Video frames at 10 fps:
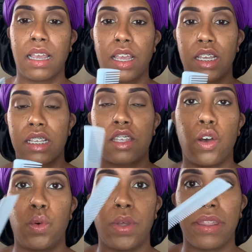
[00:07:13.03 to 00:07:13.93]

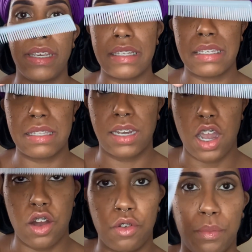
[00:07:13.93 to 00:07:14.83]
So this is the
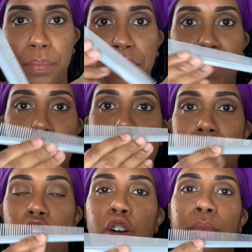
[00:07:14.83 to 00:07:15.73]
comb. This is the
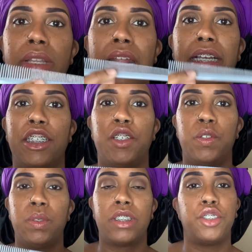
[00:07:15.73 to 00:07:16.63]
comb that I
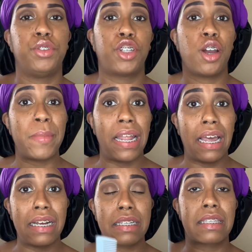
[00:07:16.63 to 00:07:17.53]
used to start my
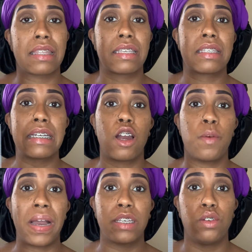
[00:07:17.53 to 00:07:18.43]
locks. This is the comb I
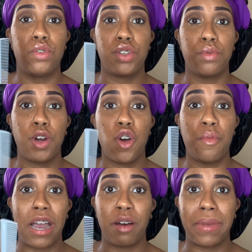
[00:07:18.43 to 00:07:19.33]
used to comb
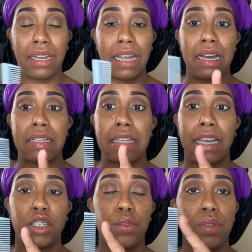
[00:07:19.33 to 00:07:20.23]
out my locks. I
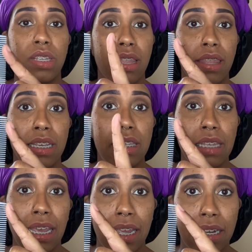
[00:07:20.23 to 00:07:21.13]
used this
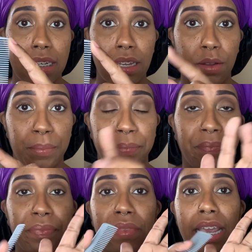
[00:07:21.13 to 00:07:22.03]
end,
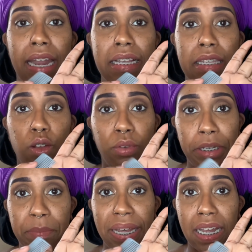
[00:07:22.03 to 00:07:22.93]
and I slowly
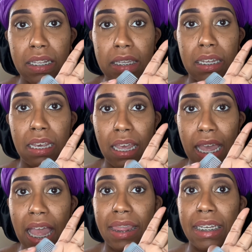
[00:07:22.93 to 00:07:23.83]
picked
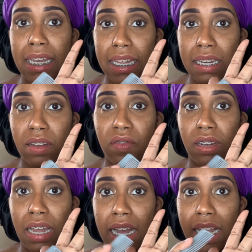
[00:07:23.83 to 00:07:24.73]
at the end of the
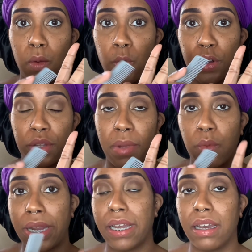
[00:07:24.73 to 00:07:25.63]
lock and worked my
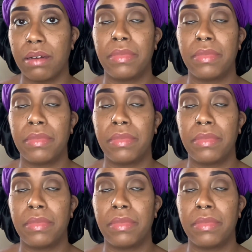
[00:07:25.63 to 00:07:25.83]
way up.